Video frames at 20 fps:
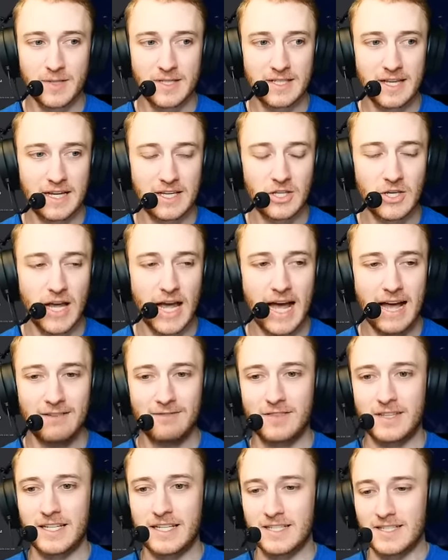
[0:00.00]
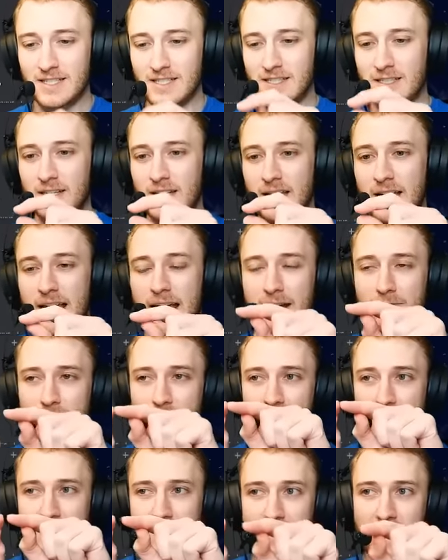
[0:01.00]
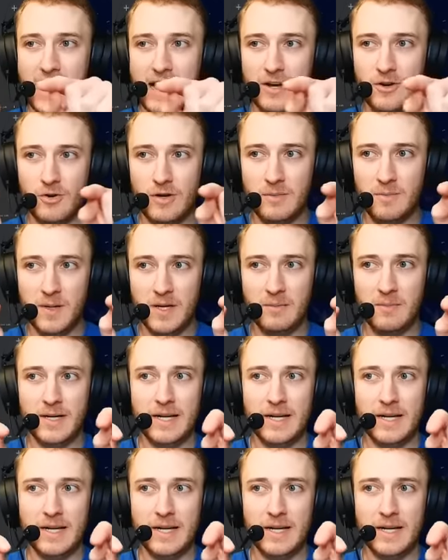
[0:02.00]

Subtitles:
It's like you have these everything side creeping,